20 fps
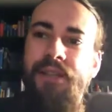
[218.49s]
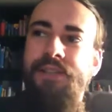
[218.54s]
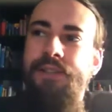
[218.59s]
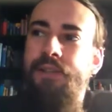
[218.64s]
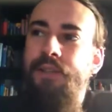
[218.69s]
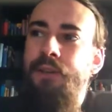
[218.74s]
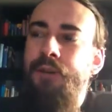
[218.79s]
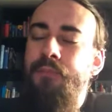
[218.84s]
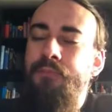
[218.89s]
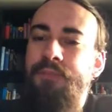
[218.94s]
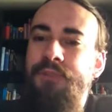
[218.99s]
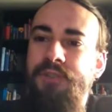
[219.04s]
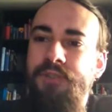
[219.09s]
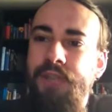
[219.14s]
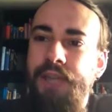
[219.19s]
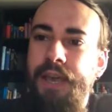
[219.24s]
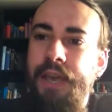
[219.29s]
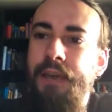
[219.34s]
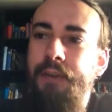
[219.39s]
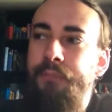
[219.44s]
some
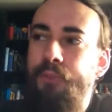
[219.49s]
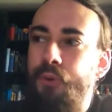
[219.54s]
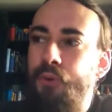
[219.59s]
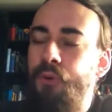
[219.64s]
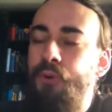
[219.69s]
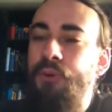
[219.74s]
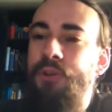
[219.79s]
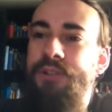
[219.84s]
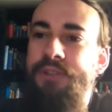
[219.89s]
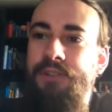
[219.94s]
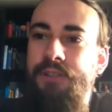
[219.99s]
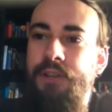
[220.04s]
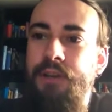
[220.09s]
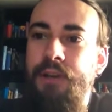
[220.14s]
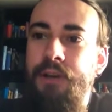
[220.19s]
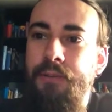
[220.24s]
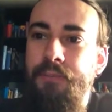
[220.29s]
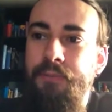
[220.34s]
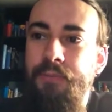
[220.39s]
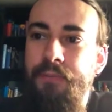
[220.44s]
slang books,
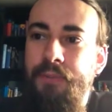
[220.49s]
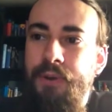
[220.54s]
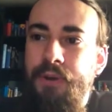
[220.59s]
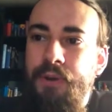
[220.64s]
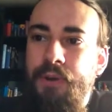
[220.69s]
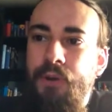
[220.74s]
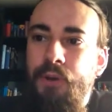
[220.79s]
some